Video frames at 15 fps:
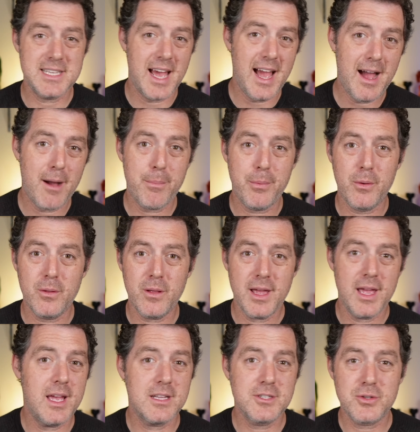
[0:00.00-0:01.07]
Apple,
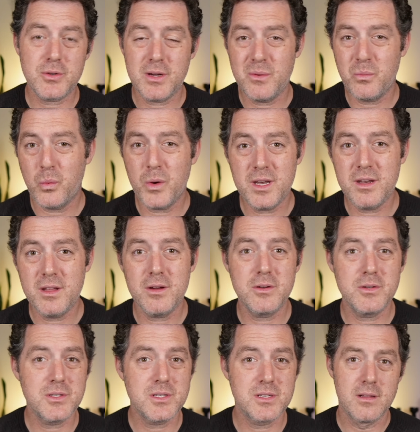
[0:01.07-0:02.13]
Android,
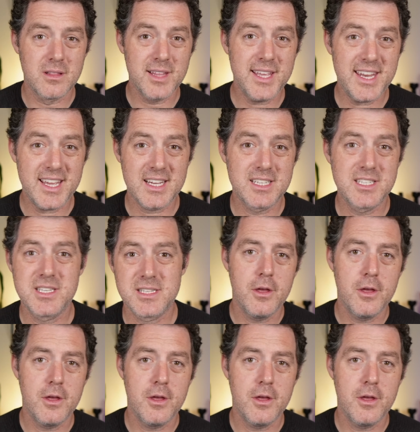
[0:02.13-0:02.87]
Windows, Linux.